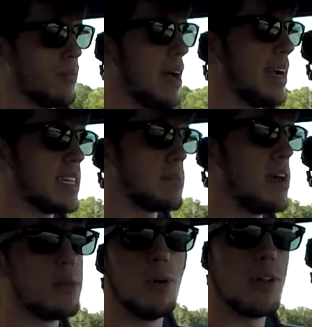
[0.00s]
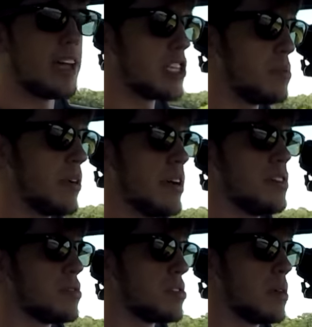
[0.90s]
I guess minimal
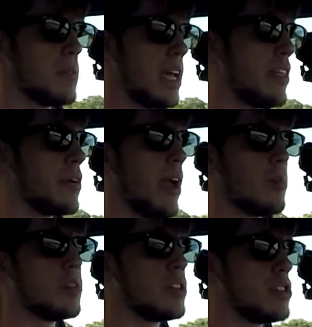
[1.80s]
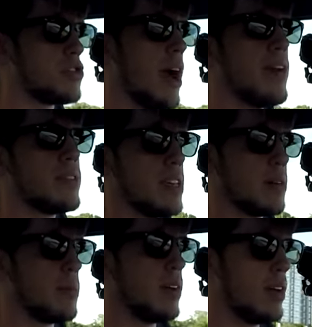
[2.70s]
experience or something, and they're able to drive
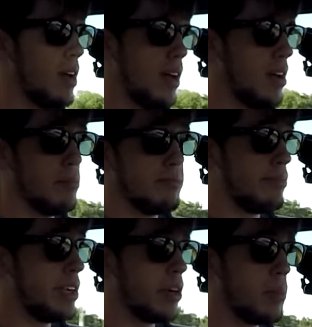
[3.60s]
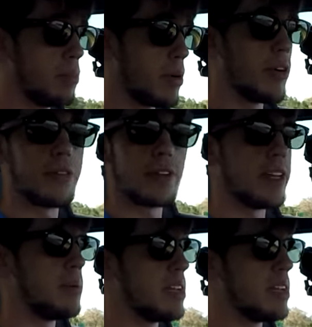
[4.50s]
them, um, you know, perfectly.